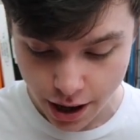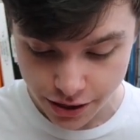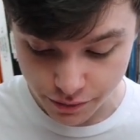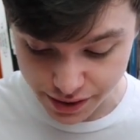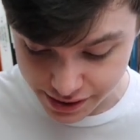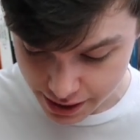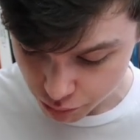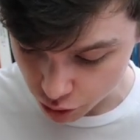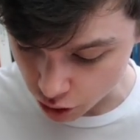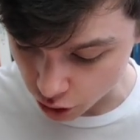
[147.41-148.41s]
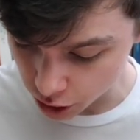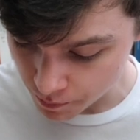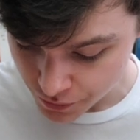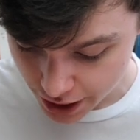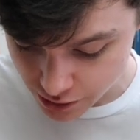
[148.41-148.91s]
The
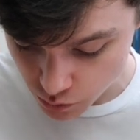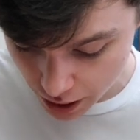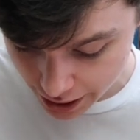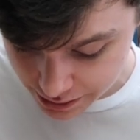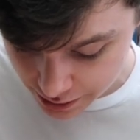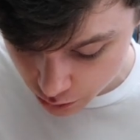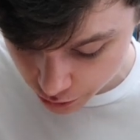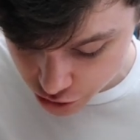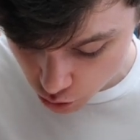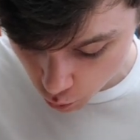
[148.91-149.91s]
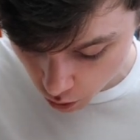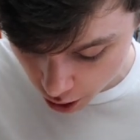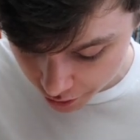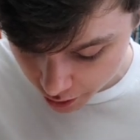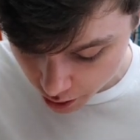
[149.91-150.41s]
reciprocal is y is equal to
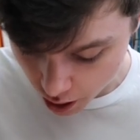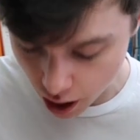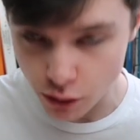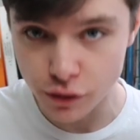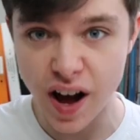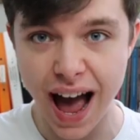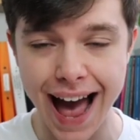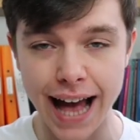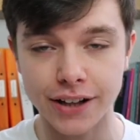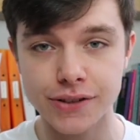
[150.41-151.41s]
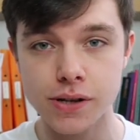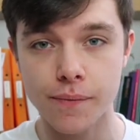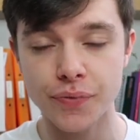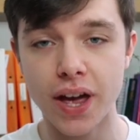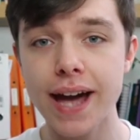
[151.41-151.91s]
1 over x,
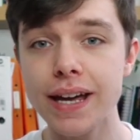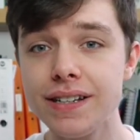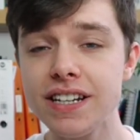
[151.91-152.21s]
okay?